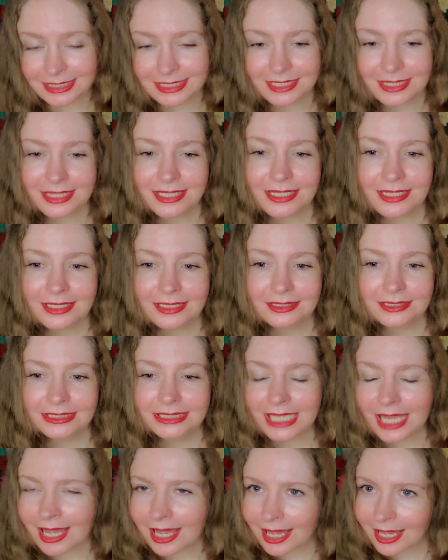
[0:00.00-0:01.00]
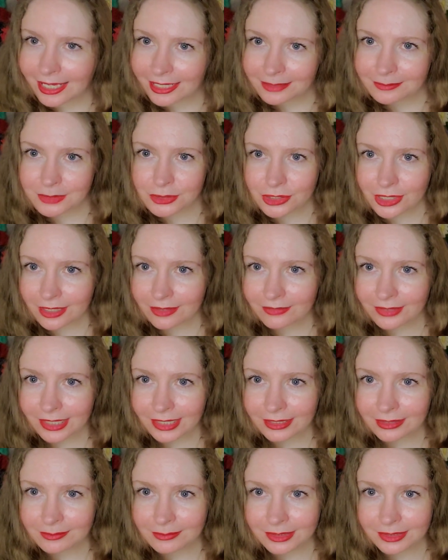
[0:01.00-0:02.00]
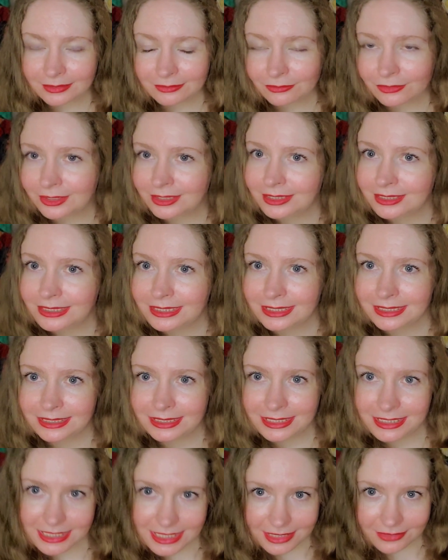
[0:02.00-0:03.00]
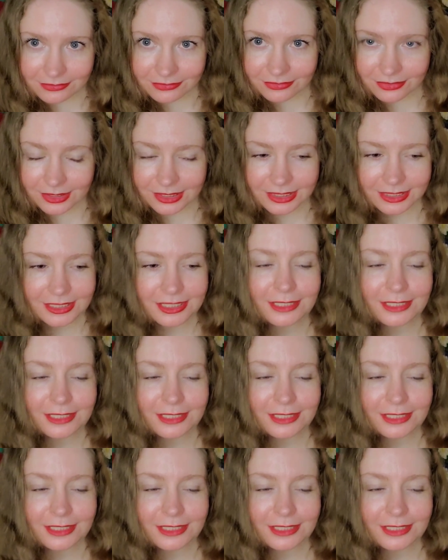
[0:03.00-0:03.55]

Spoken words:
The time travel element was different,